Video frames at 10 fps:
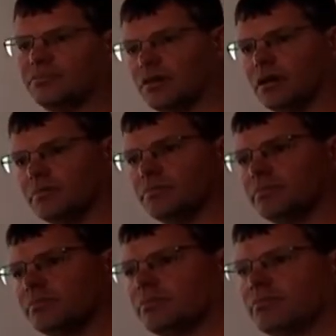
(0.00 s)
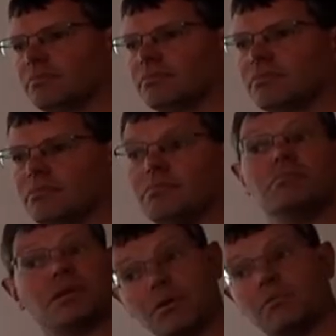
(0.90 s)
time.
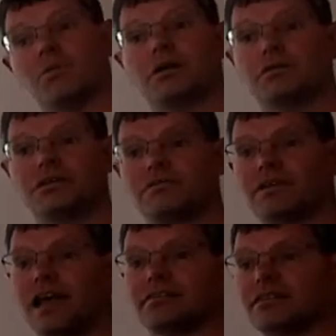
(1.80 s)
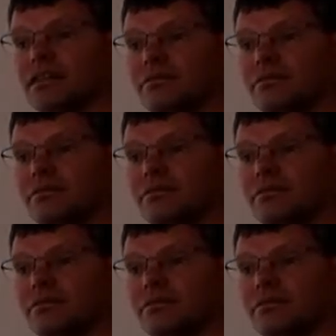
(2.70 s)
They might be working on different access